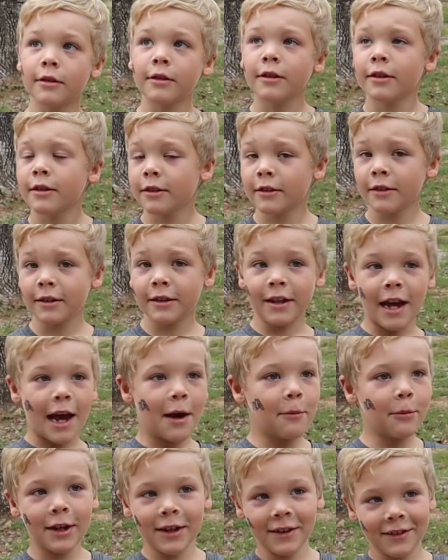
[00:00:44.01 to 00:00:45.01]
280?
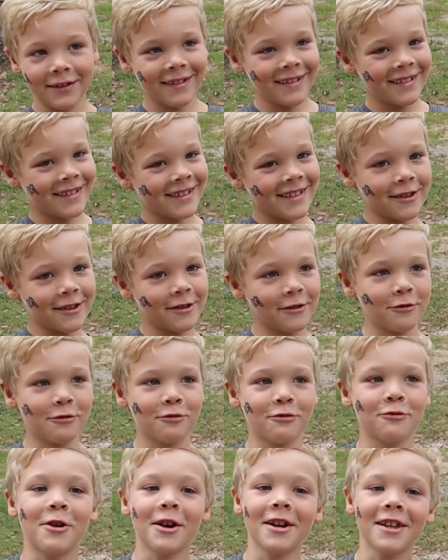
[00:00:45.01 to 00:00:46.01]
I mean, 20.
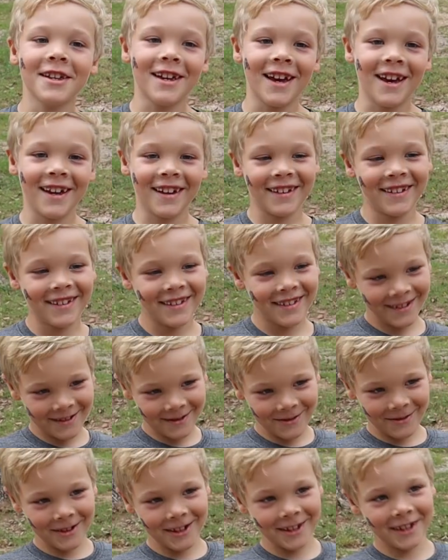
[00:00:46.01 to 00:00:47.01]
I think 28
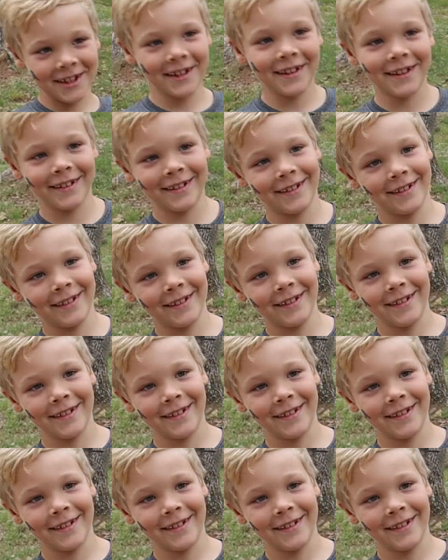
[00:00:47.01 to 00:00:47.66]
pounds was your biggest